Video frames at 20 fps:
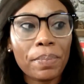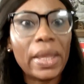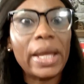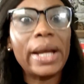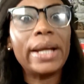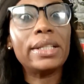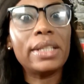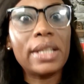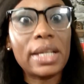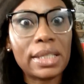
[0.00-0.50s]

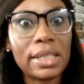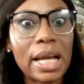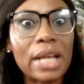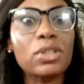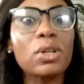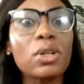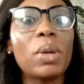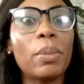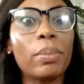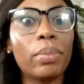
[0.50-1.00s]
And yes, there are
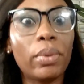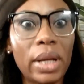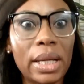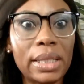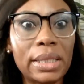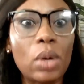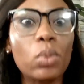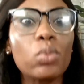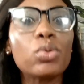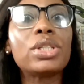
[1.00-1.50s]
some employers
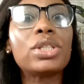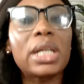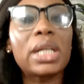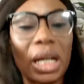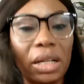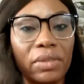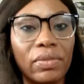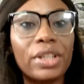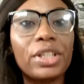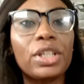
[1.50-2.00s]
that will take
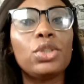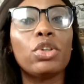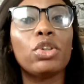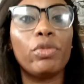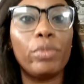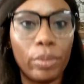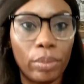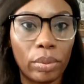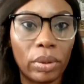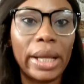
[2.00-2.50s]
advantage of
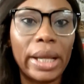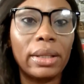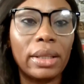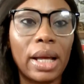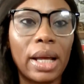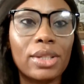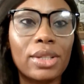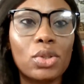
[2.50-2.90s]
people like that.